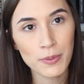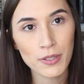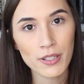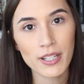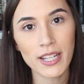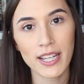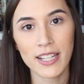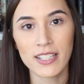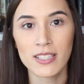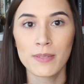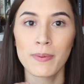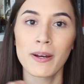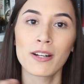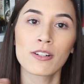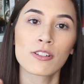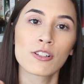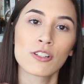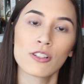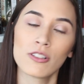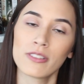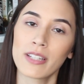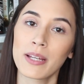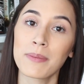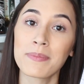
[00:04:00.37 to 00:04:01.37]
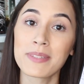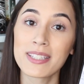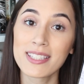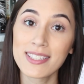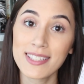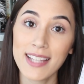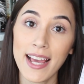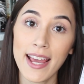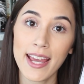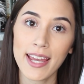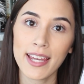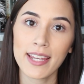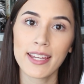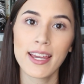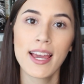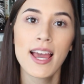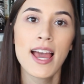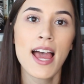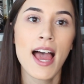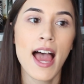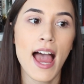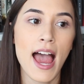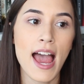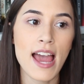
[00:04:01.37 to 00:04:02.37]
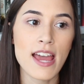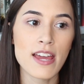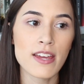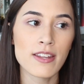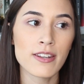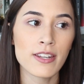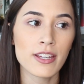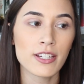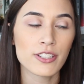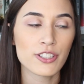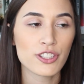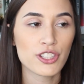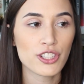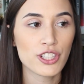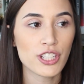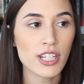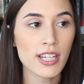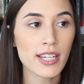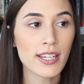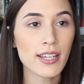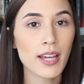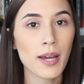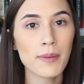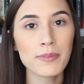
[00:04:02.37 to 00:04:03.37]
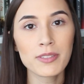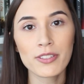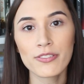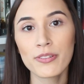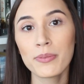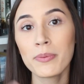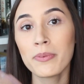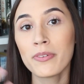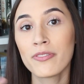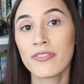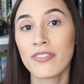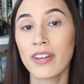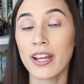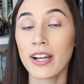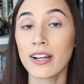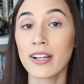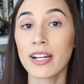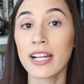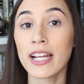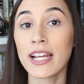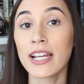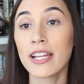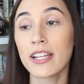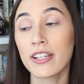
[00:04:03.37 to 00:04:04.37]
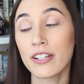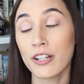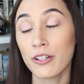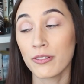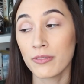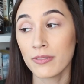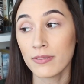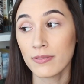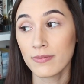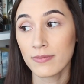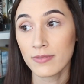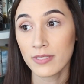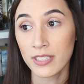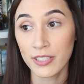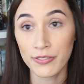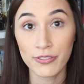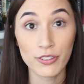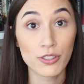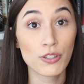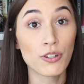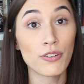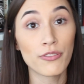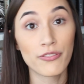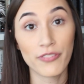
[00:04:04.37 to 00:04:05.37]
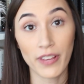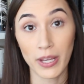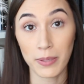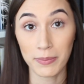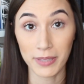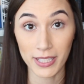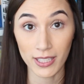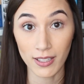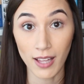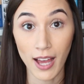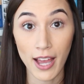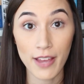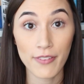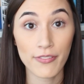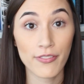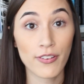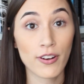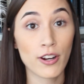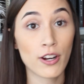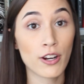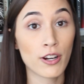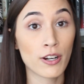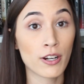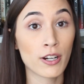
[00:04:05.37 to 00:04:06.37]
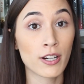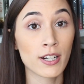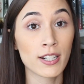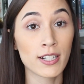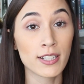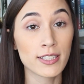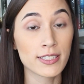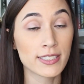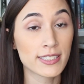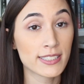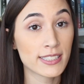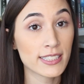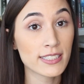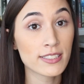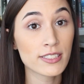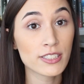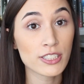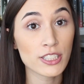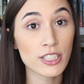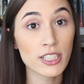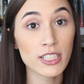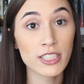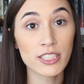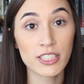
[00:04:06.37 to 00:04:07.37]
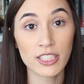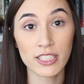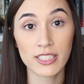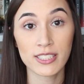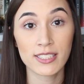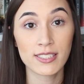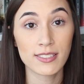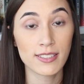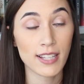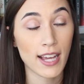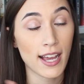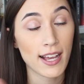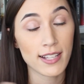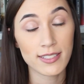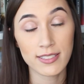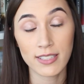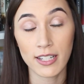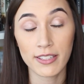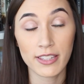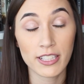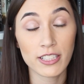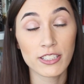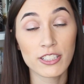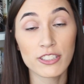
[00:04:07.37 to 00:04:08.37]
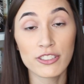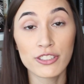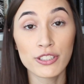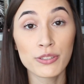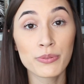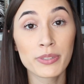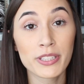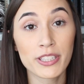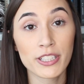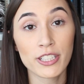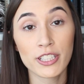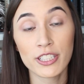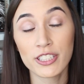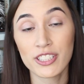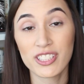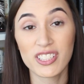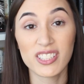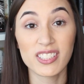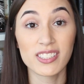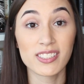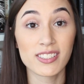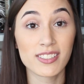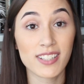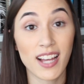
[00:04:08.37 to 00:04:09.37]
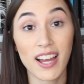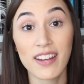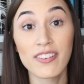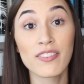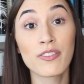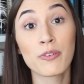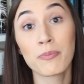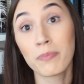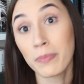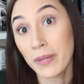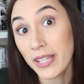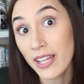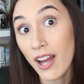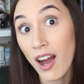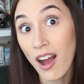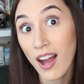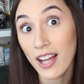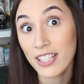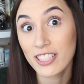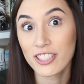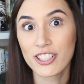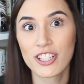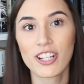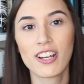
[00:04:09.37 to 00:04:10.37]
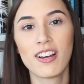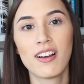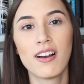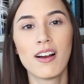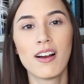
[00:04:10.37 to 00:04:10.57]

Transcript: book is about a girl named Sang, and she comes from a very, difficult family life. Her sister just has nothing to do with her. She's kind of a biatch.